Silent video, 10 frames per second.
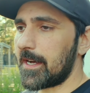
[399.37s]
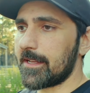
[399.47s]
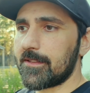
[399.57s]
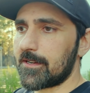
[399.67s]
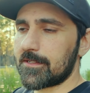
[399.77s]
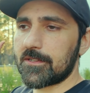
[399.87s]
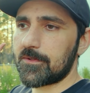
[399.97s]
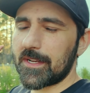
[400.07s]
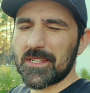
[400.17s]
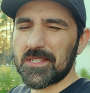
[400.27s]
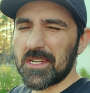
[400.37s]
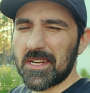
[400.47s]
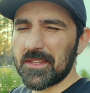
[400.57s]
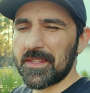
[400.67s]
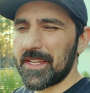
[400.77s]
I dug the trench the
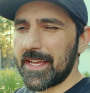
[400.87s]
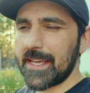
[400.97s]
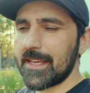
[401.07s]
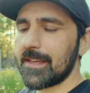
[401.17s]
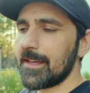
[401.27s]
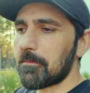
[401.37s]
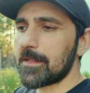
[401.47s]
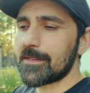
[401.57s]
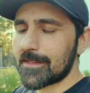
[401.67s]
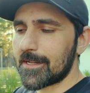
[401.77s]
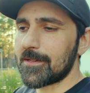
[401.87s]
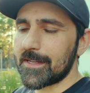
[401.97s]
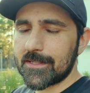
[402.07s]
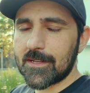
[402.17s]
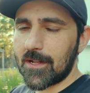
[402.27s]
other day. I mean, still,
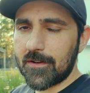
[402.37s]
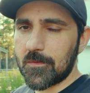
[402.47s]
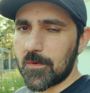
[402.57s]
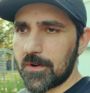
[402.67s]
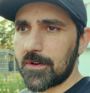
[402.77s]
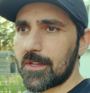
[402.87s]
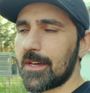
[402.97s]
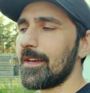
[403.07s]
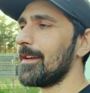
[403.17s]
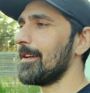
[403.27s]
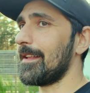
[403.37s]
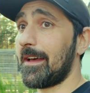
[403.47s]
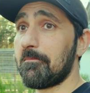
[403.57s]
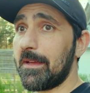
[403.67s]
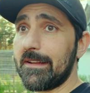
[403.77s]
it's a lot of work,
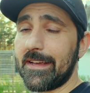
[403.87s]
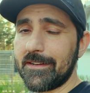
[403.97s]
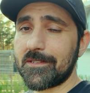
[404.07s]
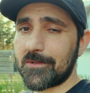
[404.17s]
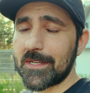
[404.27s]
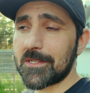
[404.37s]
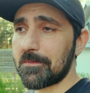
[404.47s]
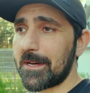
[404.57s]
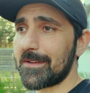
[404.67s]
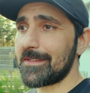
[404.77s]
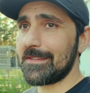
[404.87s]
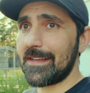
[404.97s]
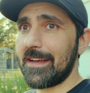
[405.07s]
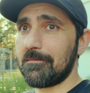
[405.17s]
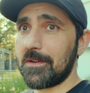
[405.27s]
and I've been kind of stressed about it since
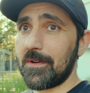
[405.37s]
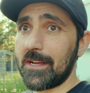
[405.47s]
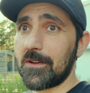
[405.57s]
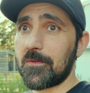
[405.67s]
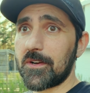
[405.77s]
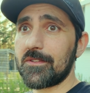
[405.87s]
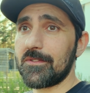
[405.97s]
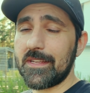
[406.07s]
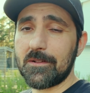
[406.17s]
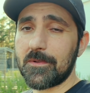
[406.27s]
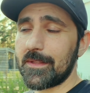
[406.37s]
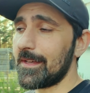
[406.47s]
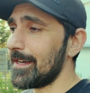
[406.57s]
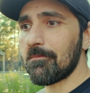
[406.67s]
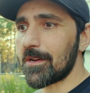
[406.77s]
I have my regular work to deal with,
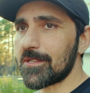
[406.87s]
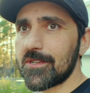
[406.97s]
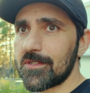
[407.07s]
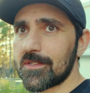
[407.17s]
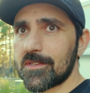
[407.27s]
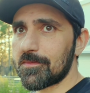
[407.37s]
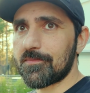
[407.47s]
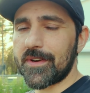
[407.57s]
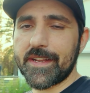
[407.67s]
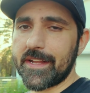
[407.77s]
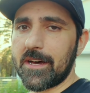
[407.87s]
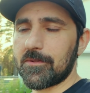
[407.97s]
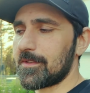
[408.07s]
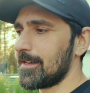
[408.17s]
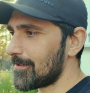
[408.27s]
but just spread it
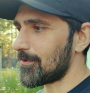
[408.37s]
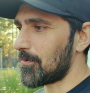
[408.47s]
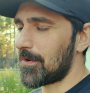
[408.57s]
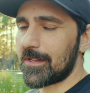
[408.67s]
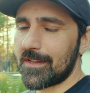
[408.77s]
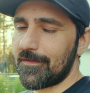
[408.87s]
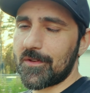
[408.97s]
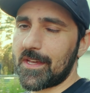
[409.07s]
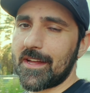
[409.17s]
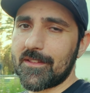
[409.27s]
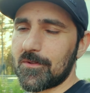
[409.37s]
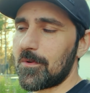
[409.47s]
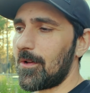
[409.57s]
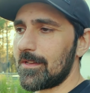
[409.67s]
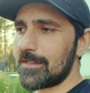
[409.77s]
out. So what if you can't
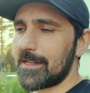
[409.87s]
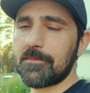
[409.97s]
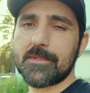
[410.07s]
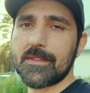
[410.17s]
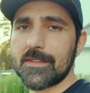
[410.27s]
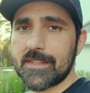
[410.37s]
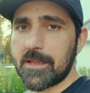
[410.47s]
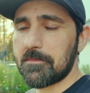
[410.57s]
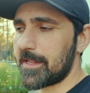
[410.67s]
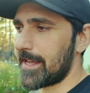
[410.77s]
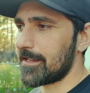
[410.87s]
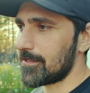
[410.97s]
do all the steps in the same day?